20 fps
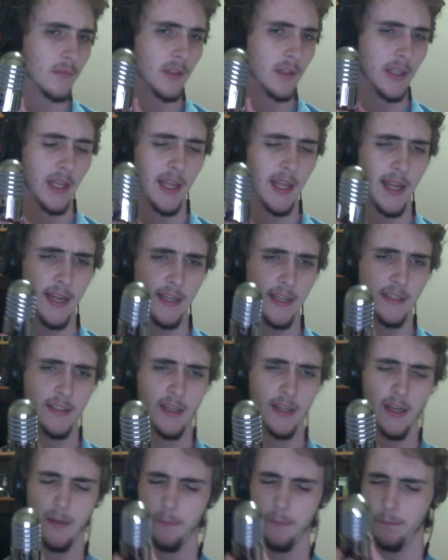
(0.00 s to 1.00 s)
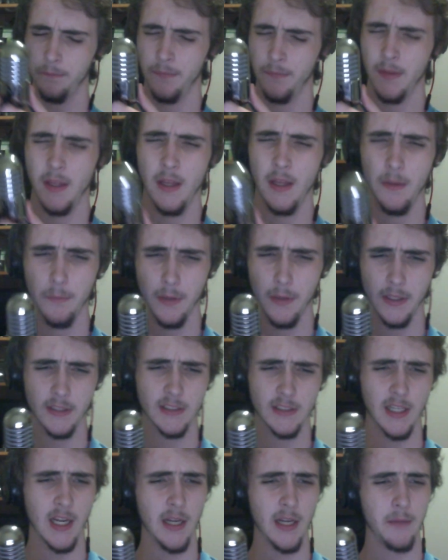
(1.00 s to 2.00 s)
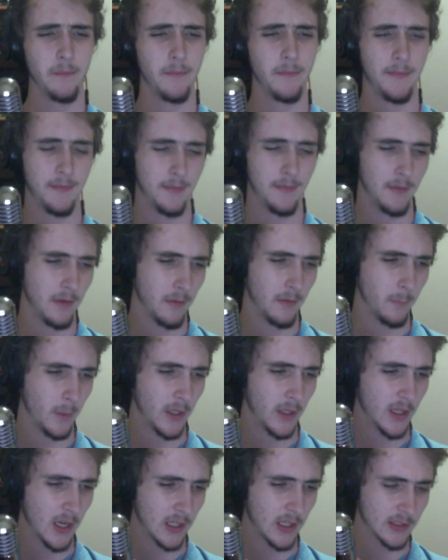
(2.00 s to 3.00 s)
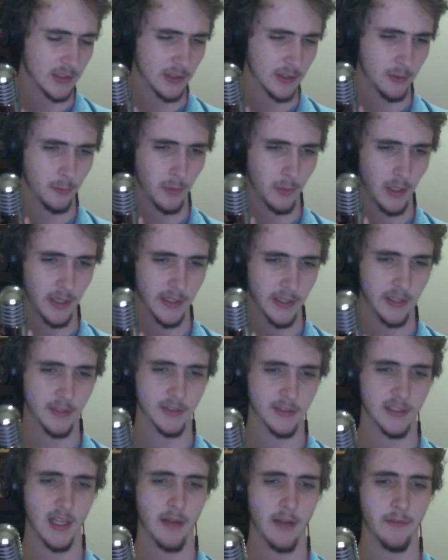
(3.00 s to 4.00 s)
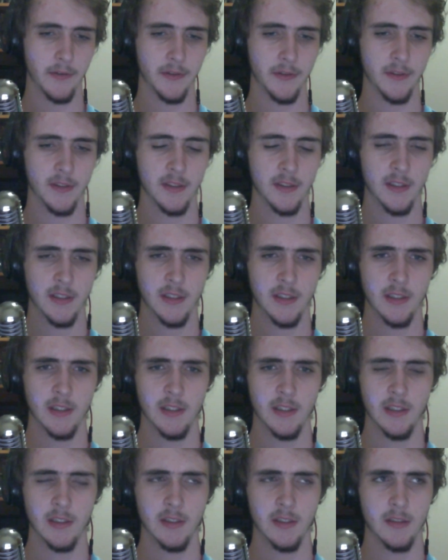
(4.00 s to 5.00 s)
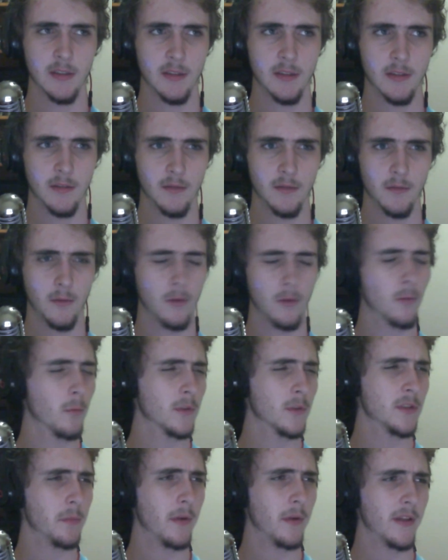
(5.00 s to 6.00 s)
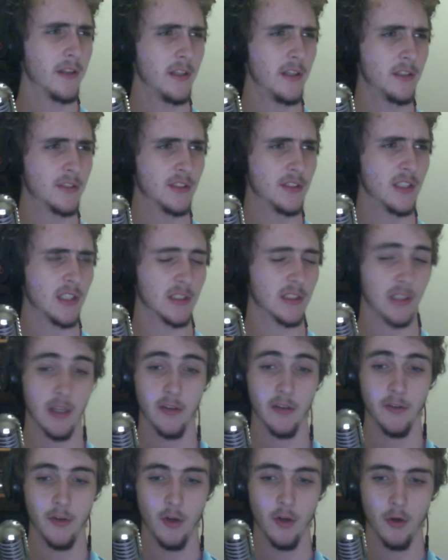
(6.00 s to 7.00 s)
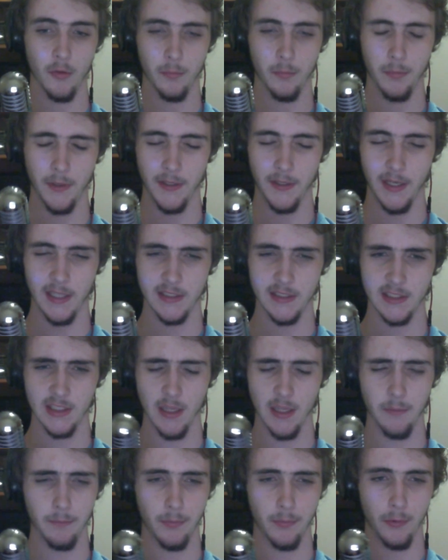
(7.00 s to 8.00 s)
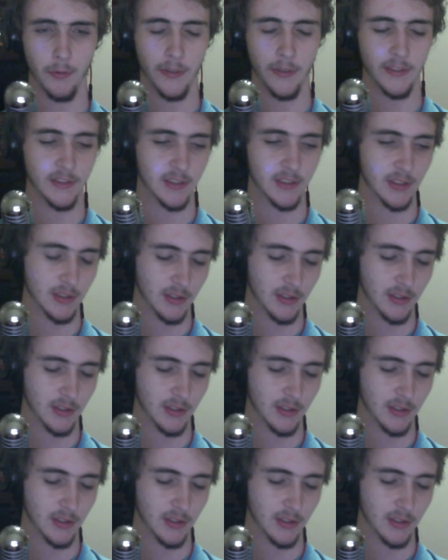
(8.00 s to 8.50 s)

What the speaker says: And by the time we got to year 7, or was it by year 6? I don't know. But at some point,